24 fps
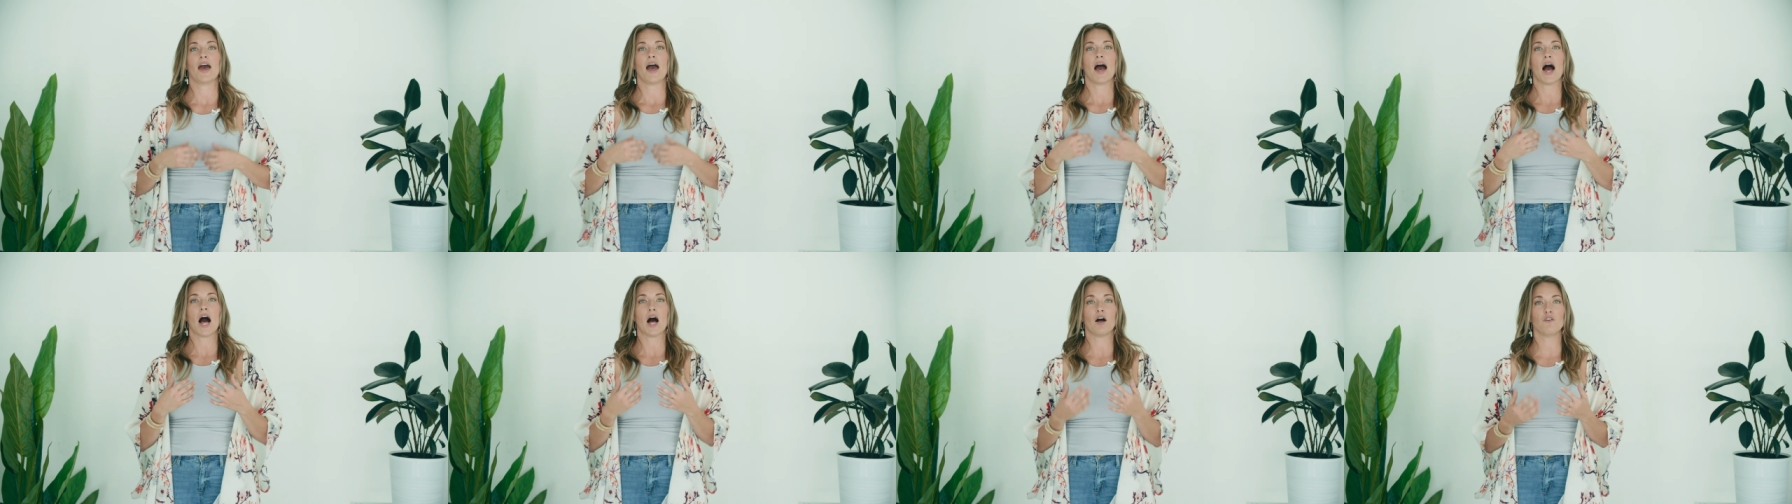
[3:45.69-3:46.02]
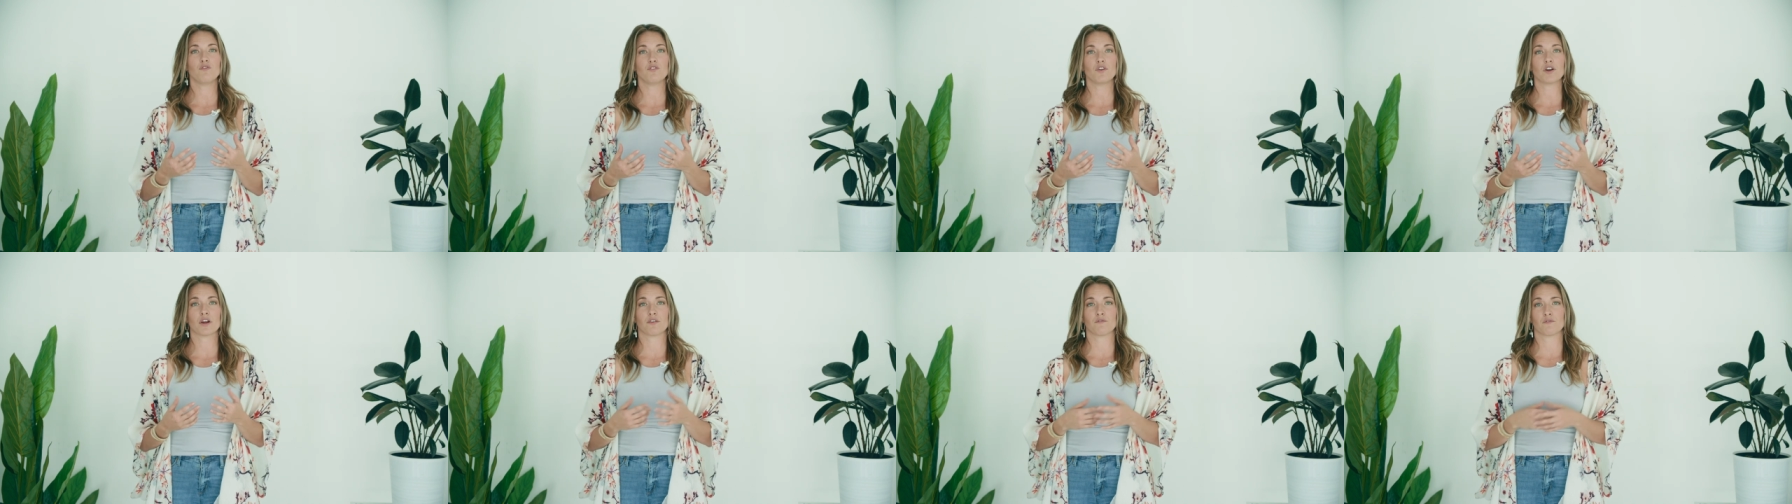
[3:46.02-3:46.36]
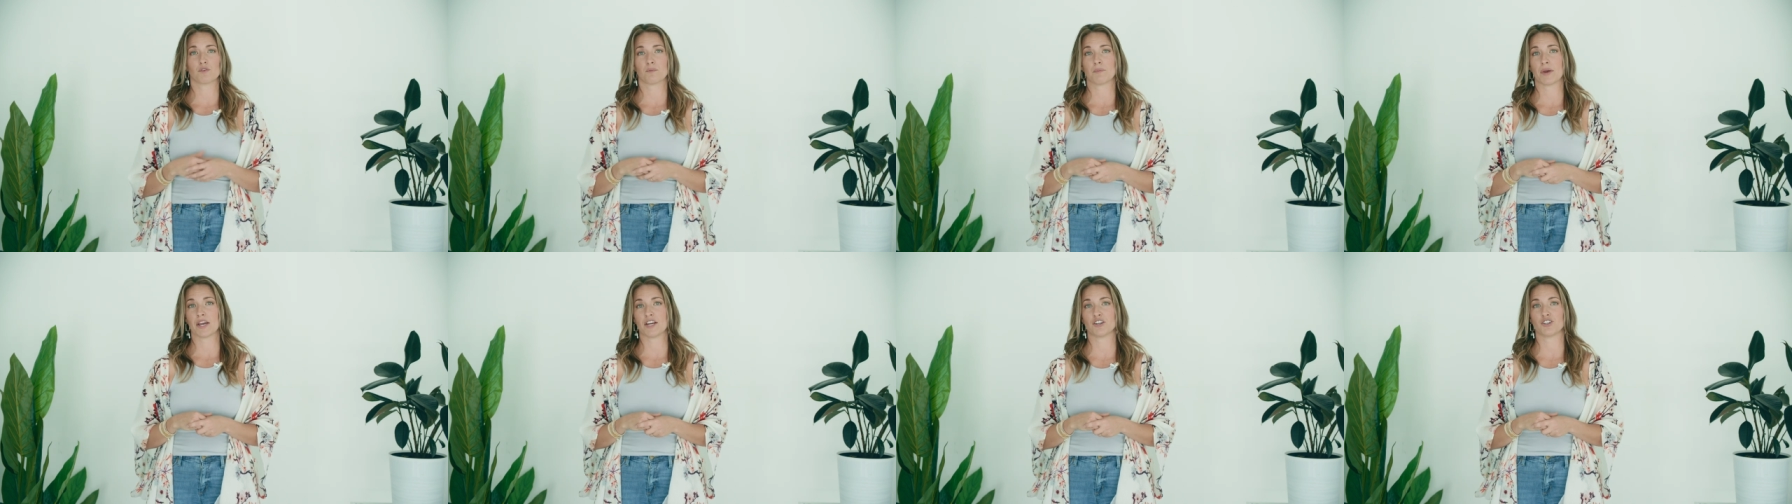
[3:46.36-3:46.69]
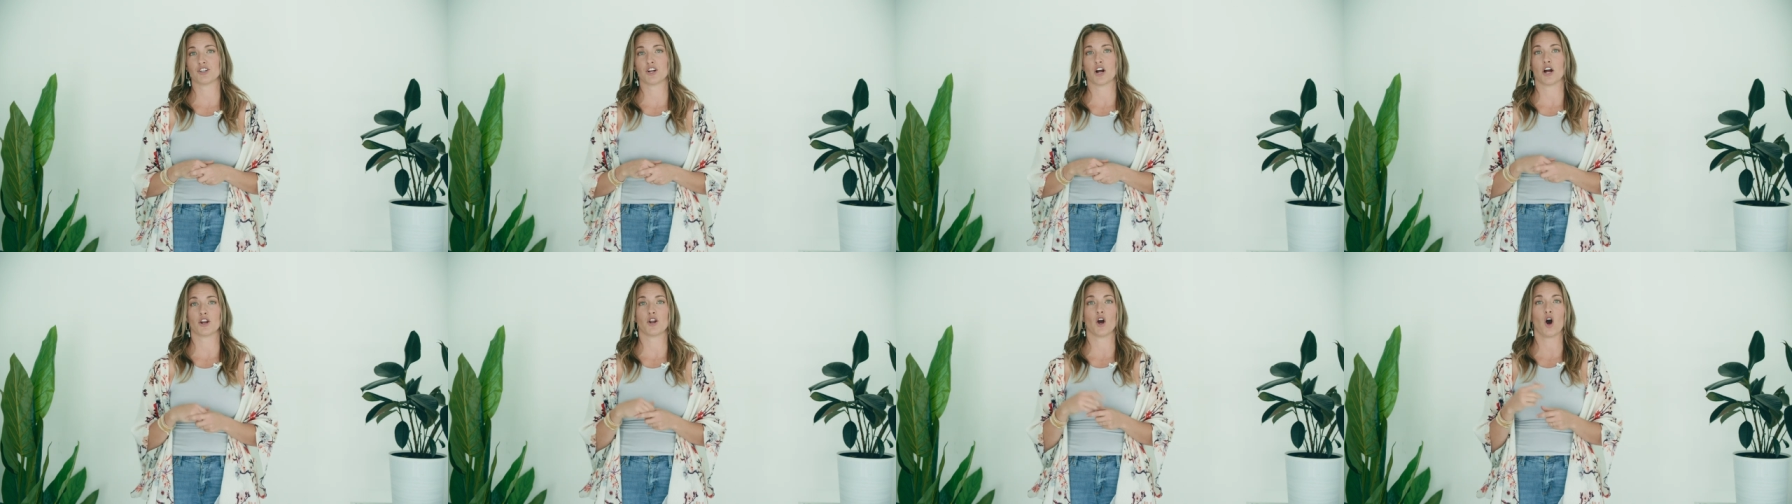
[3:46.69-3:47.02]
helpful
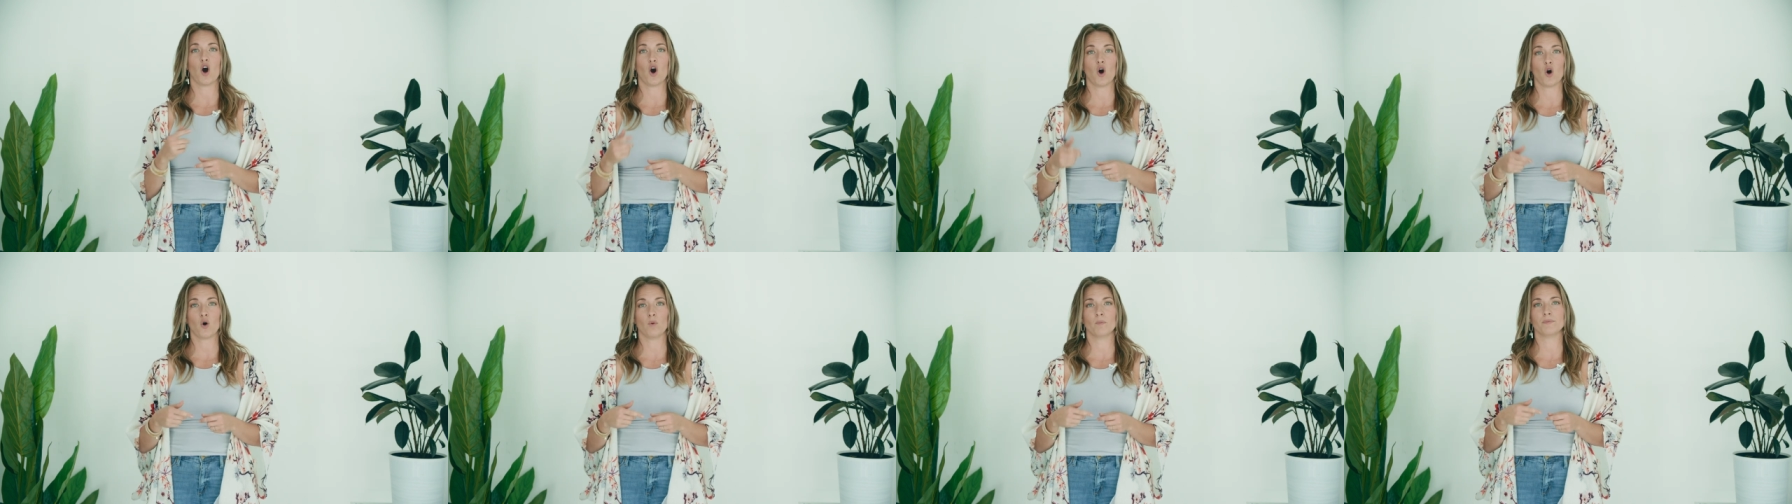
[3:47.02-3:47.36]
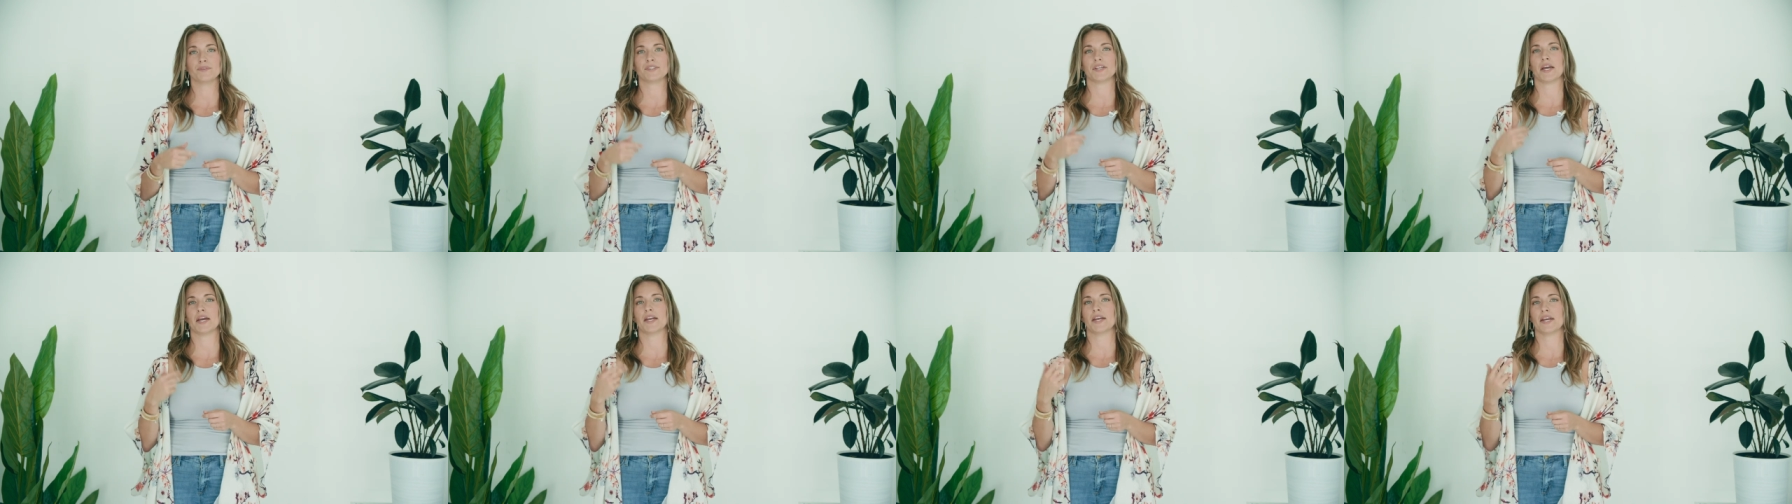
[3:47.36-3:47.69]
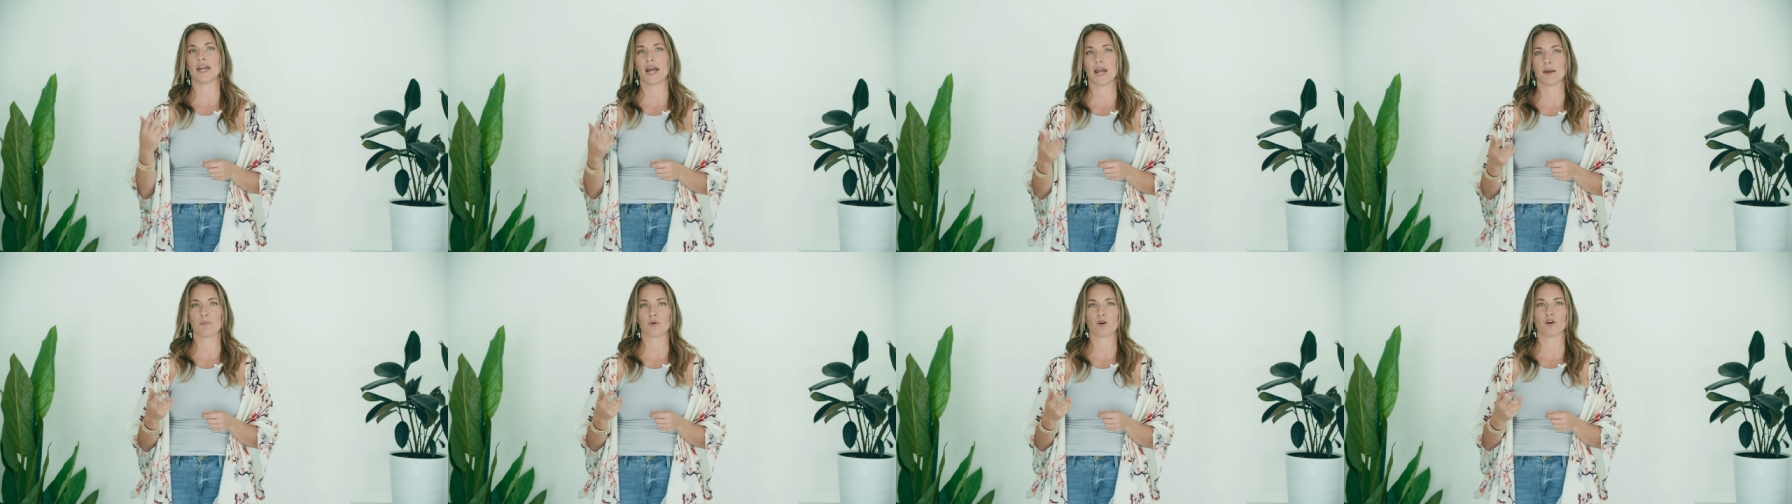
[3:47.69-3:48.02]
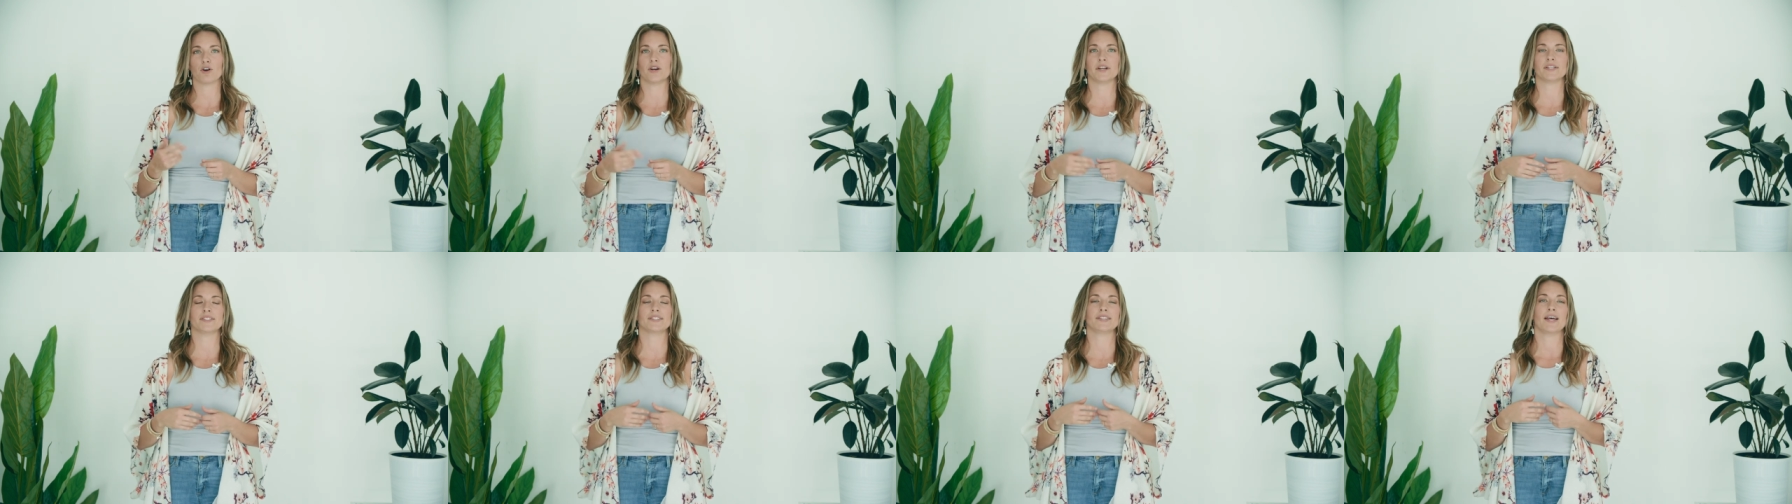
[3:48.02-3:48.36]
information on homes and
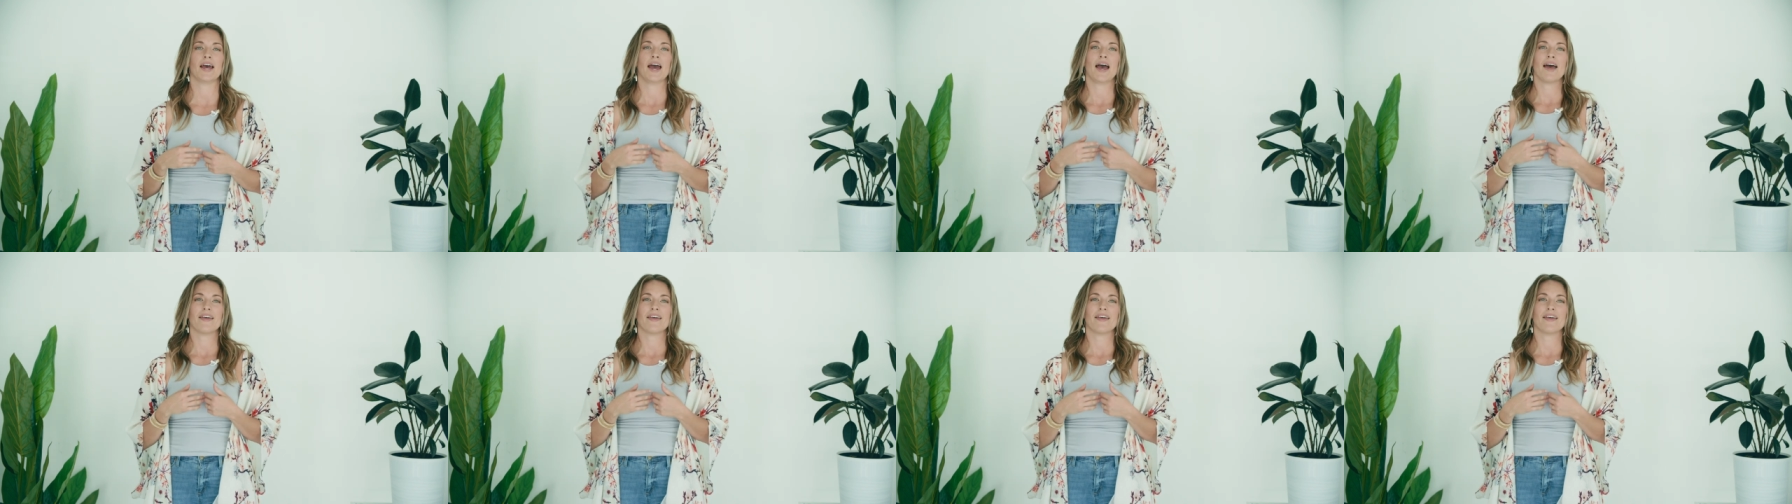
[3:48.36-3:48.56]
neighborhoods